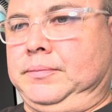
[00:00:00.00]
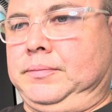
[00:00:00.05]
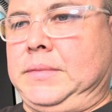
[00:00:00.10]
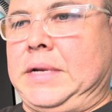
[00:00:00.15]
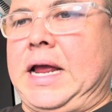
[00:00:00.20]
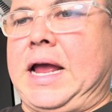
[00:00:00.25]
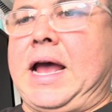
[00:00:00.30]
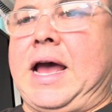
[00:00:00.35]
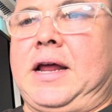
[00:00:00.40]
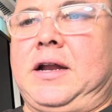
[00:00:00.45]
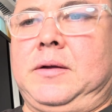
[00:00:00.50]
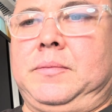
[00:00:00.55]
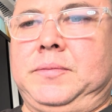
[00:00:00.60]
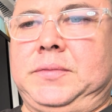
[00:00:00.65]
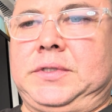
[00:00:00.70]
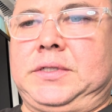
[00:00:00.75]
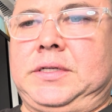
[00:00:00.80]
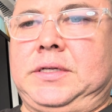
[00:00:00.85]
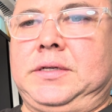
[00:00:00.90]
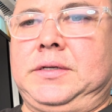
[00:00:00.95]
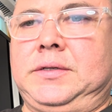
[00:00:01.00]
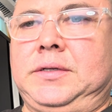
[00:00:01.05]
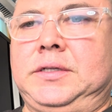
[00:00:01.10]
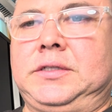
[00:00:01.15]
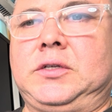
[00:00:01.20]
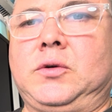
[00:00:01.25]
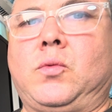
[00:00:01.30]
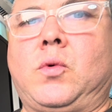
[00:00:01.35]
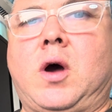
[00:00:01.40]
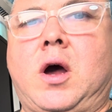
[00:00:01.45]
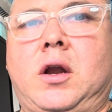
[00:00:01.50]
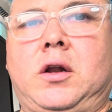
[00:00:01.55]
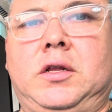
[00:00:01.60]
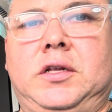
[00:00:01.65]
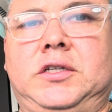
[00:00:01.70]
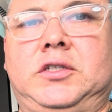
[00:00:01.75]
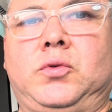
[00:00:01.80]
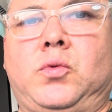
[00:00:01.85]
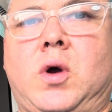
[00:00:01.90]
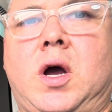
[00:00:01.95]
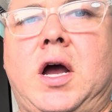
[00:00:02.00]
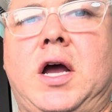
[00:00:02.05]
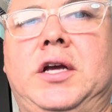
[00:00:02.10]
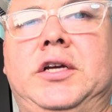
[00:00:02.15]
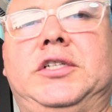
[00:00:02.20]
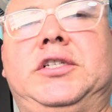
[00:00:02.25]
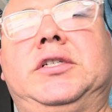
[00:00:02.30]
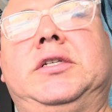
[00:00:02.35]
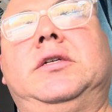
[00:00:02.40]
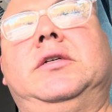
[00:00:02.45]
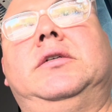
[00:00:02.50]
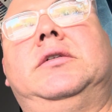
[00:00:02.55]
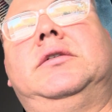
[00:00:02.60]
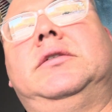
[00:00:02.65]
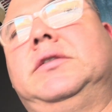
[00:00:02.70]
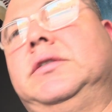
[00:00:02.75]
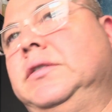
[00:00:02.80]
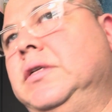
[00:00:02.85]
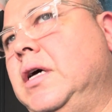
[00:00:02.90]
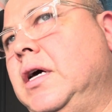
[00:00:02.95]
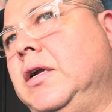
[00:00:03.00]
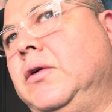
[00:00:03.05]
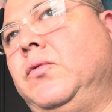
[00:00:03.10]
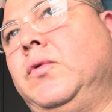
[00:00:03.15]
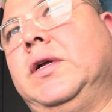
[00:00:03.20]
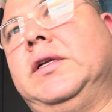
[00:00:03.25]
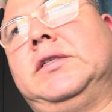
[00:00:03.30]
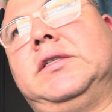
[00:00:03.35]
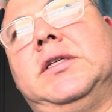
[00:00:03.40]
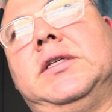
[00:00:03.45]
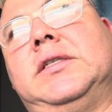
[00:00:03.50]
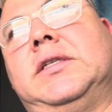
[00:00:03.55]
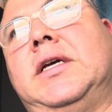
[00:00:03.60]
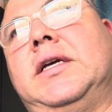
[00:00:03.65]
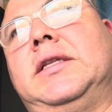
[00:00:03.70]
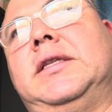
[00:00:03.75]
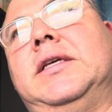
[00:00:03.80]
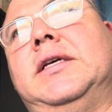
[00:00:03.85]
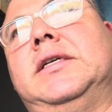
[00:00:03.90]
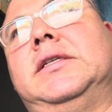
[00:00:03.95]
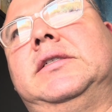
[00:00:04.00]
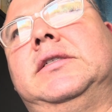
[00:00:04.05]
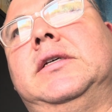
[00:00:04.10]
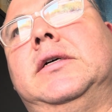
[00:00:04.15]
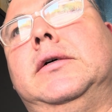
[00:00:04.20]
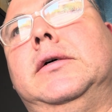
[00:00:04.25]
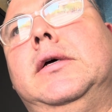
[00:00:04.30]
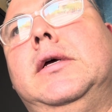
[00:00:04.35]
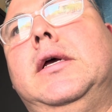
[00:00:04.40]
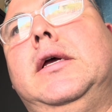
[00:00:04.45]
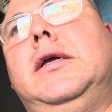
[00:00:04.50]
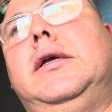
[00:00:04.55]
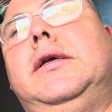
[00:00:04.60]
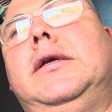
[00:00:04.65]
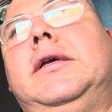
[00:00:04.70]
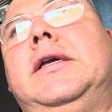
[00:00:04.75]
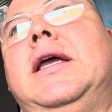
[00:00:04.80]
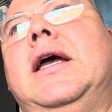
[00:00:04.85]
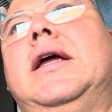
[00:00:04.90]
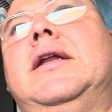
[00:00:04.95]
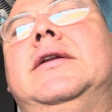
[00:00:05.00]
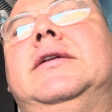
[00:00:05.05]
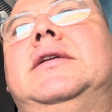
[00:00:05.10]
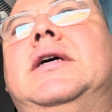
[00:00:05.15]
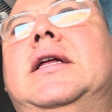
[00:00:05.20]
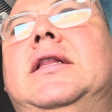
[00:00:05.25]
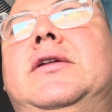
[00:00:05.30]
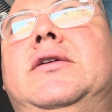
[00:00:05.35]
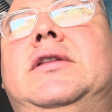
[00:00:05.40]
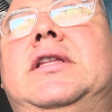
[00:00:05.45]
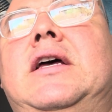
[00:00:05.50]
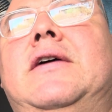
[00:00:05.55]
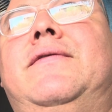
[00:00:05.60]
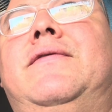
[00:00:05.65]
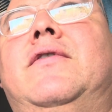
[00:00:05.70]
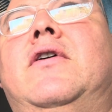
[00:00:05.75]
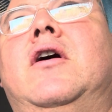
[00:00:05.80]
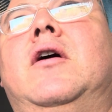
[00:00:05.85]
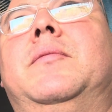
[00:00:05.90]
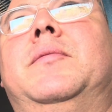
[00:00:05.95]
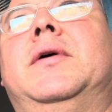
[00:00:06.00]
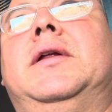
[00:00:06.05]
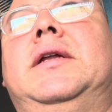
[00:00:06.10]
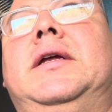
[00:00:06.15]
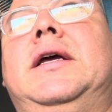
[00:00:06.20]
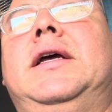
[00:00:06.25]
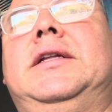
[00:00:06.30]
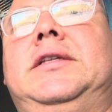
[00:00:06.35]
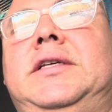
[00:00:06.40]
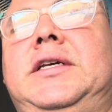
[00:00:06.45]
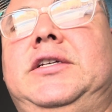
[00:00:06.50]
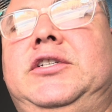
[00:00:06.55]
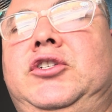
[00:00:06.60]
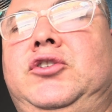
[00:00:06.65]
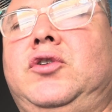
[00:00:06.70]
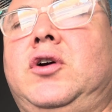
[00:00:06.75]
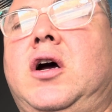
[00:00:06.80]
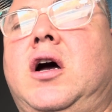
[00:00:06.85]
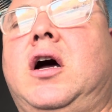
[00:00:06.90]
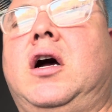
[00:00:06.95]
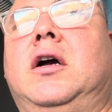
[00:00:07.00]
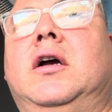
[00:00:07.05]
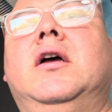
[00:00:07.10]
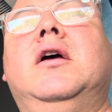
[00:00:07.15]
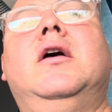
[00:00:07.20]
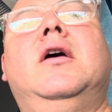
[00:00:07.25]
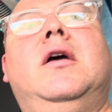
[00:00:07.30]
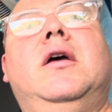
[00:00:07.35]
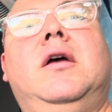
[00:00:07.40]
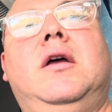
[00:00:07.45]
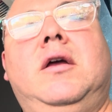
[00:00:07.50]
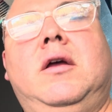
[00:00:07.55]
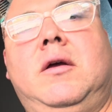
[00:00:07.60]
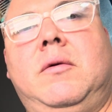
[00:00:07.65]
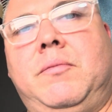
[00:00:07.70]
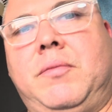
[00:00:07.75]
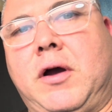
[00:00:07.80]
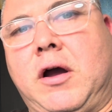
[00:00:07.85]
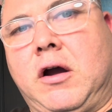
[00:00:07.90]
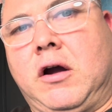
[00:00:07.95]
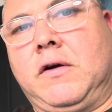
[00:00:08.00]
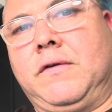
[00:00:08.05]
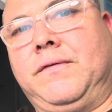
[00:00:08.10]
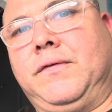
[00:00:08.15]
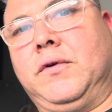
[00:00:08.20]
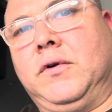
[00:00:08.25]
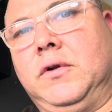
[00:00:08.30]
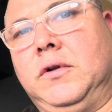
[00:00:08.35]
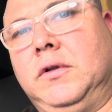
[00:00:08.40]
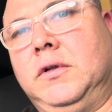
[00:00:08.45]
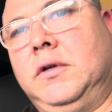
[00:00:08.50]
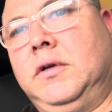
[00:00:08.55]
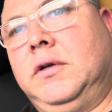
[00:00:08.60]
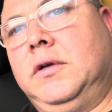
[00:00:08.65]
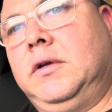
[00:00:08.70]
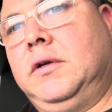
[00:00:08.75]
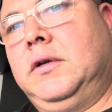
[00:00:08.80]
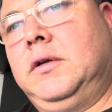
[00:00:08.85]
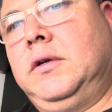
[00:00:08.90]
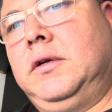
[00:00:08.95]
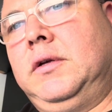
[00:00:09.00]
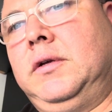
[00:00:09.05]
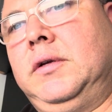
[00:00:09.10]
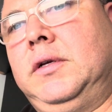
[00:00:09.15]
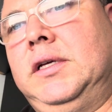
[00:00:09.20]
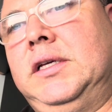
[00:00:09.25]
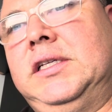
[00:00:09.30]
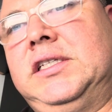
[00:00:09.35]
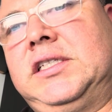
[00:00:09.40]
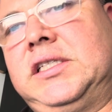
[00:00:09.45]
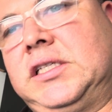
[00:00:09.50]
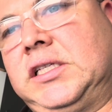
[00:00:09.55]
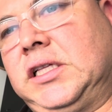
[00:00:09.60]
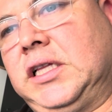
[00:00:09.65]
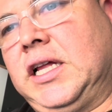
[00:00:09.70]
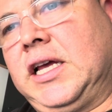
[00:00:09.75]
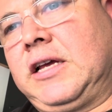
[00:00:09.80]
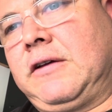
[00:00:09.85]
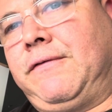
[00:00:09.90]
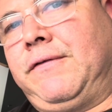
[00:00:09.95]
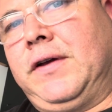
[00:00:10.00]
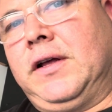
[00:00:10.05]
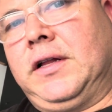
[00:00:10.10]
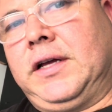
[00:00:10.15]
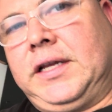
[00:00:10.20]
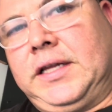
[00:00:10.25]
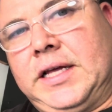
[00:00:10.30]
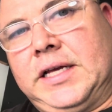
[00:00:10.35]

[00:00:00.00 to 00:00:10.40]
Adams. It's a waterless wash. It's not a rinseless like this, so you can't dilute it that far, but it's a strong, powerful, slick feeling.